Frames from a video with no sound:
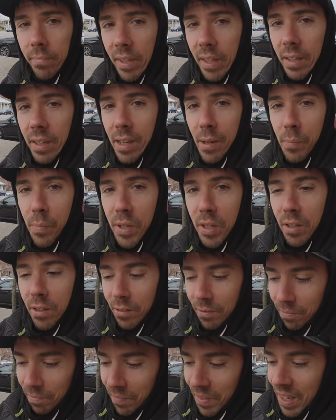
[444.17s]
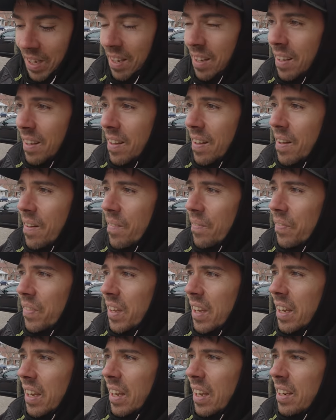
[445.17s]
That can't be good.
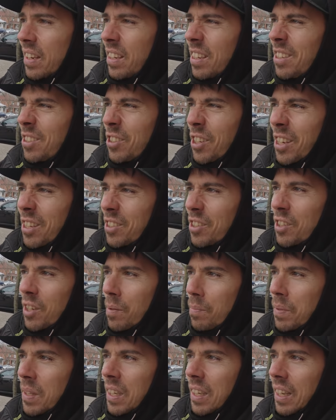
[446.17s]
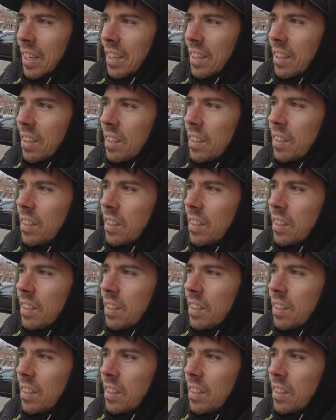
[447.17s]
And he said something like,